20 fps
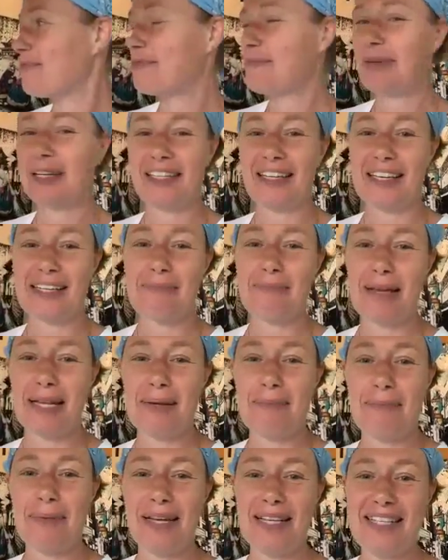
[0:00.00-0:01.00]
fit as
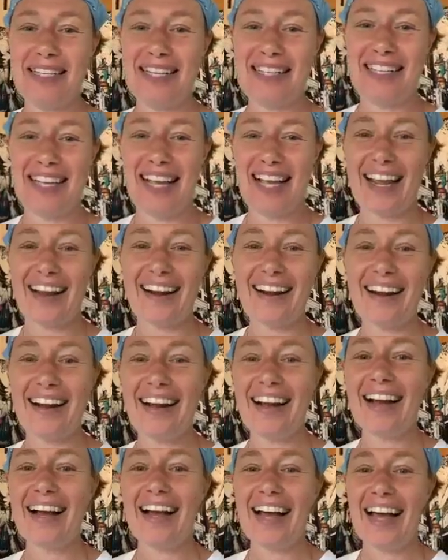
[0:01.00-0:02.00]
many pieces here
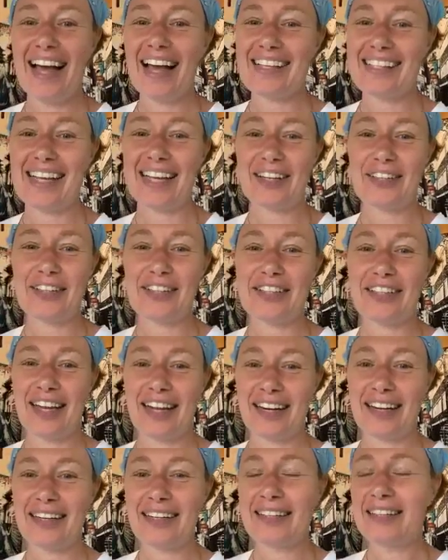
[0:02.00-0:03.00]
as I could
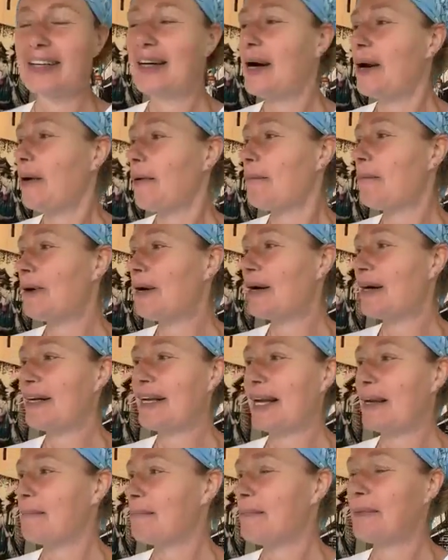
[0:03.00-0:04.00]
there, but
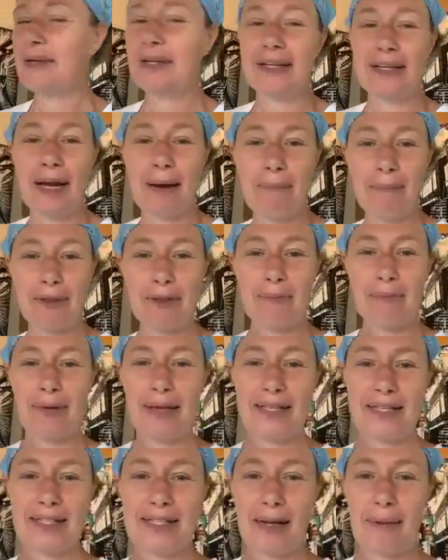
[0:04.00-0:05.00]
I put a couple of
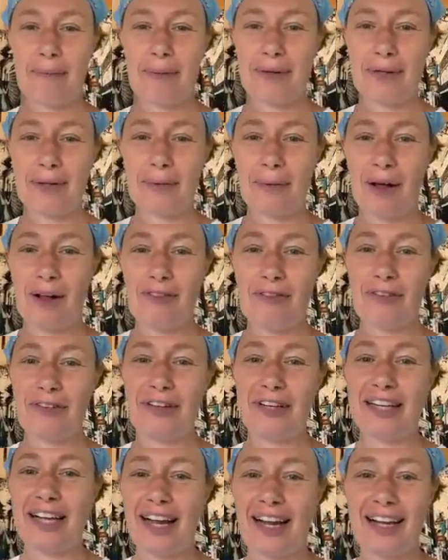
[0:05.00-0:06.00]
pieces up on the wall for
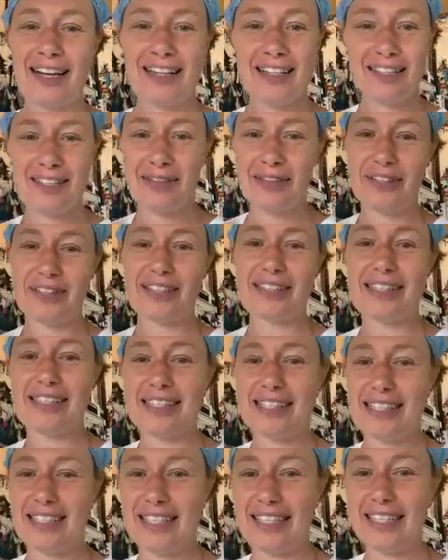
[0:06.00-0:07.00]
you guys so you can
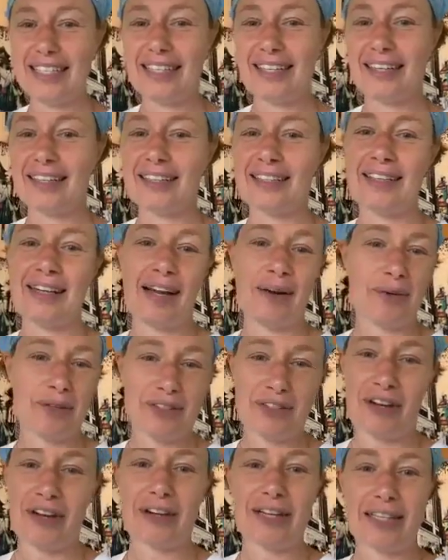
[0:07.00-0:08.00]
see. I will
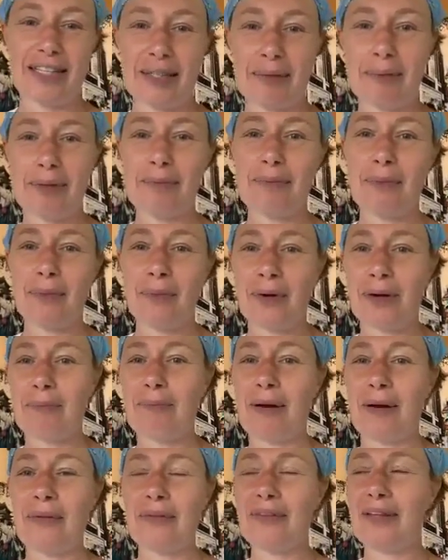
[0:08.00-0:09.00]
talk a little bit more
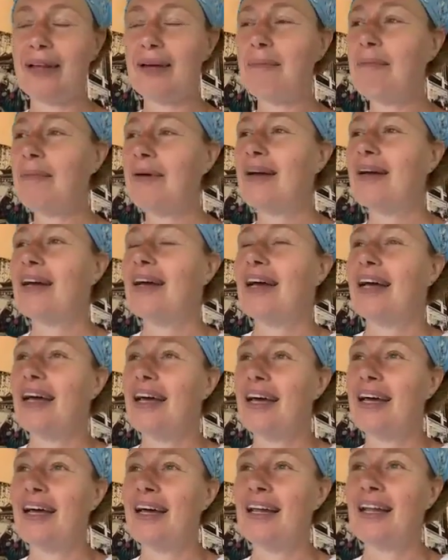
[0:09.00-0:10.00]
about them.
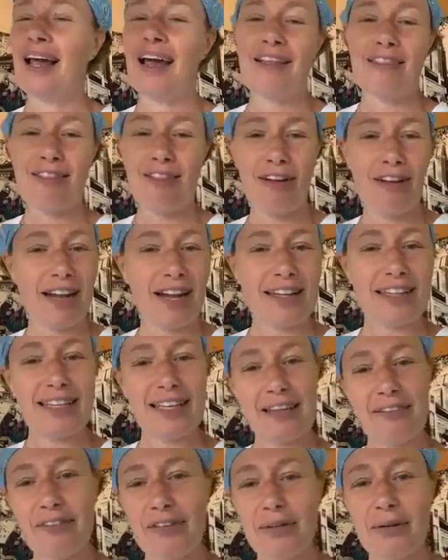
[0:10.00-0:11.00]
And I thought I'd
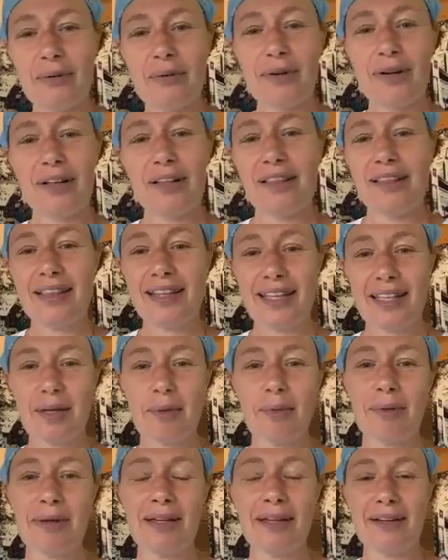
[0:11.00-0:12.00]
give you a
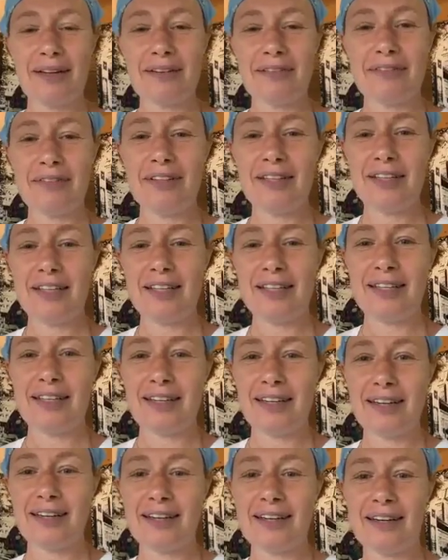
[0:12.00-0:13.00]
little bit of the
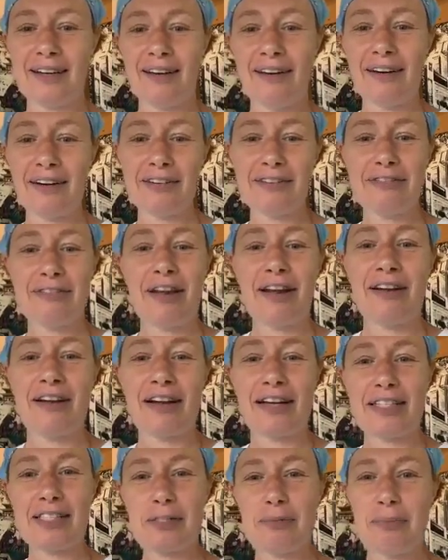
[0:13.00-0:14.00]
art fair
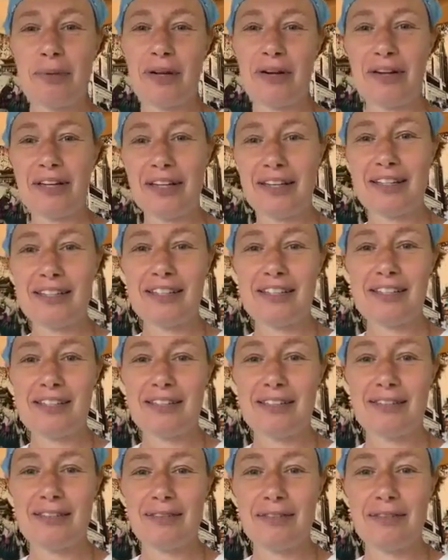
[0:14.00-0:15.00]

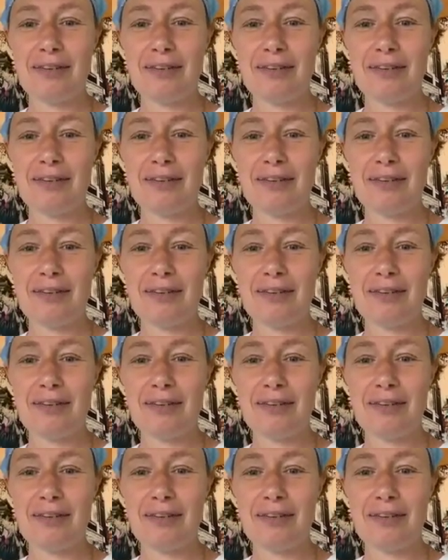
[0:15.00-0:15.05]
experience